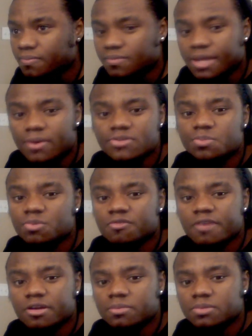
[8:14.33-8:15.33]
that was a
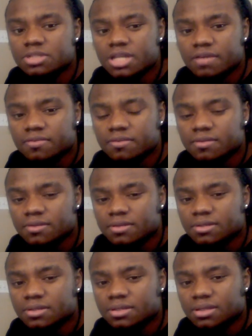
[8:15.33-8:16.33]
preventable death.
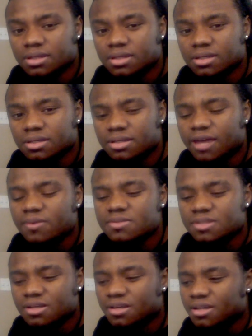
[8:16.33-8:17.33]
That
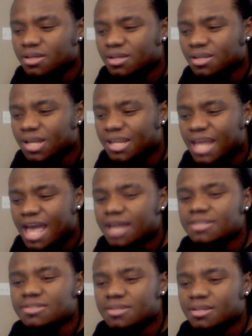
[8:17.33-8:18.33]
was a an
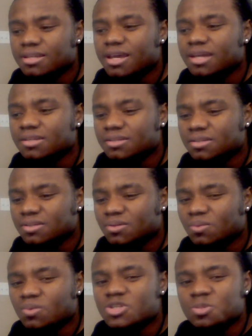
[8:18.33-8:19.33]
accident that
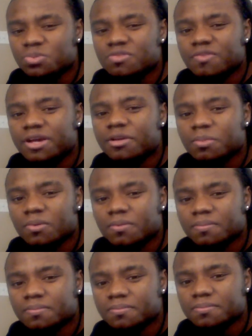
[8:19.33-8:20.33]
was preventable.
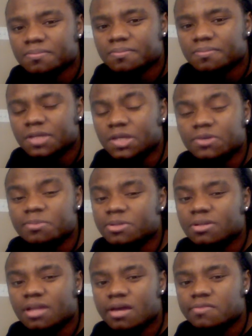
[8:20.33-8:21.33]
He could have been
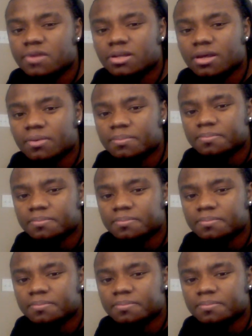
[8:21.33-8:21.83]
alive right now.